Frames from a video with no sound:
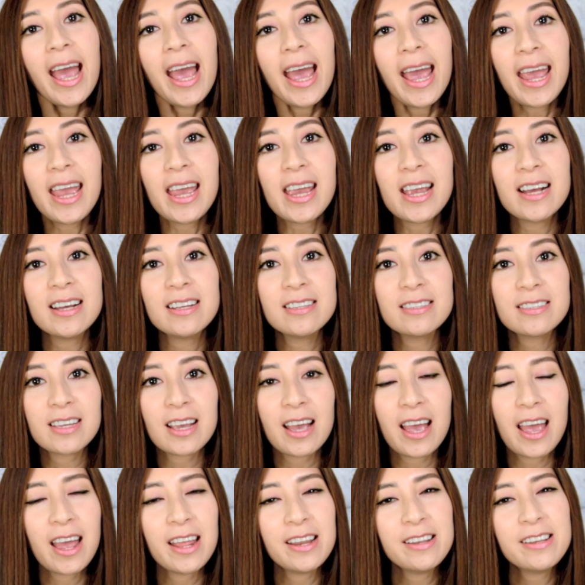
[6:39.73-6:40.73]
and
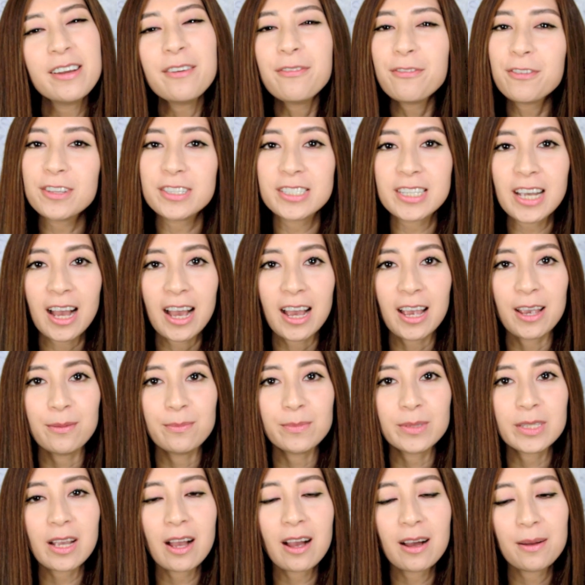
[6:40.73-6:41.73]
at different
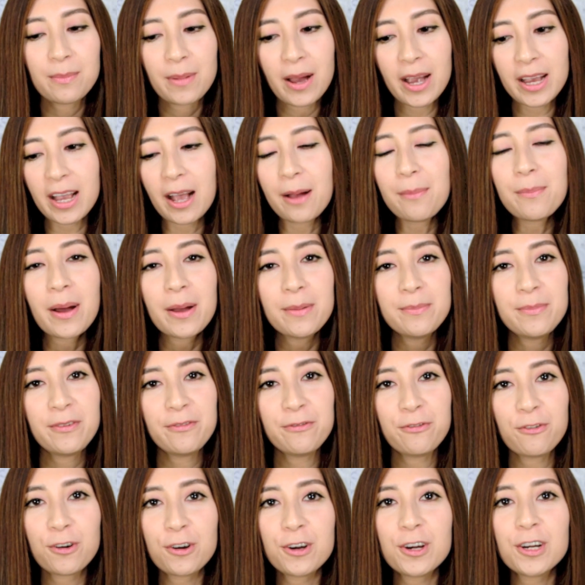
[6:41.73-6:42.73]
times. Um, I got mine
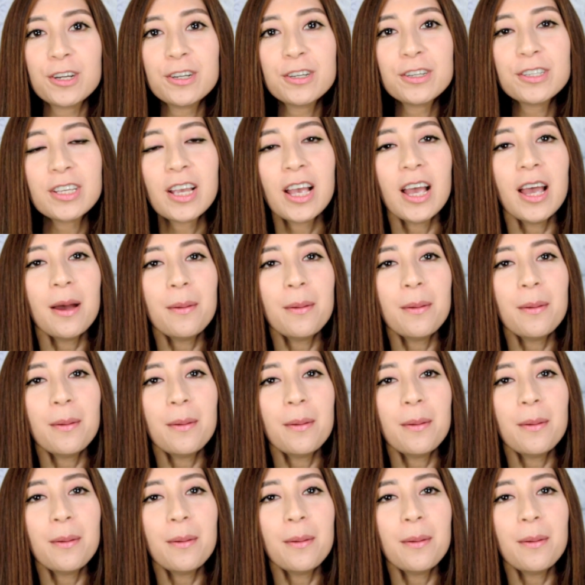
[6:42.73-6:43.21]
before hers.